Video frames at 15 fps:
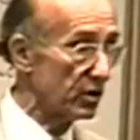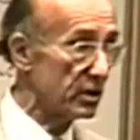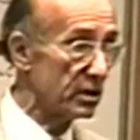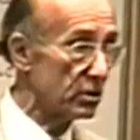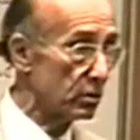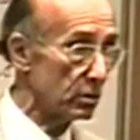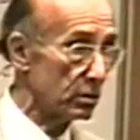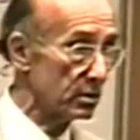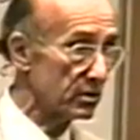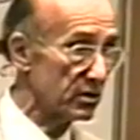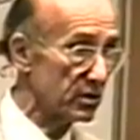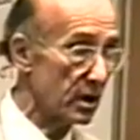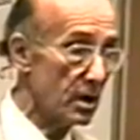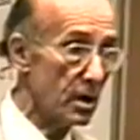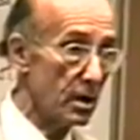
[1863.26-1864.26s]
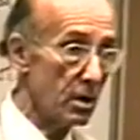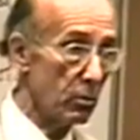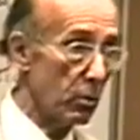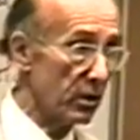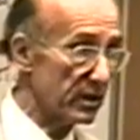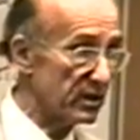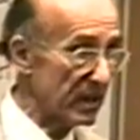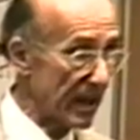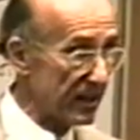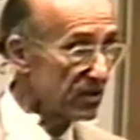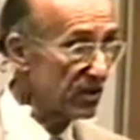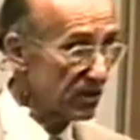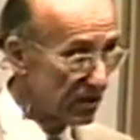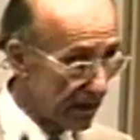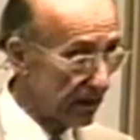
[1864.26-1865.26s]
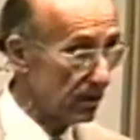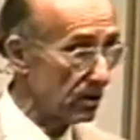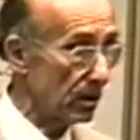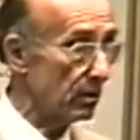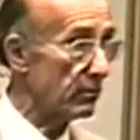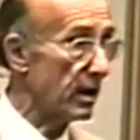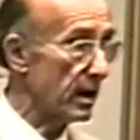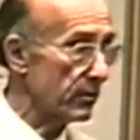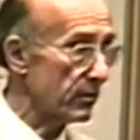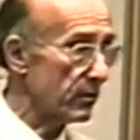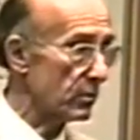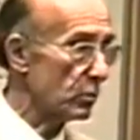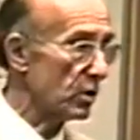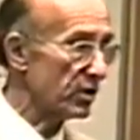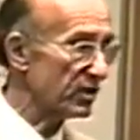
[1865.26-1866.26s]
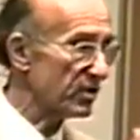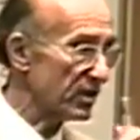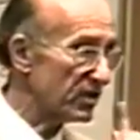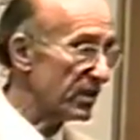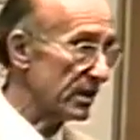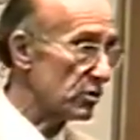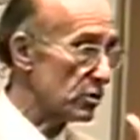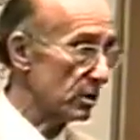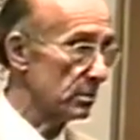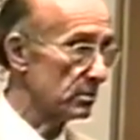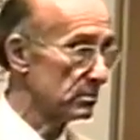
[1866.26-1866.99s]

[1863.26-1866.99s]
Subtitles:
he calls what is accidental rather than what is essential.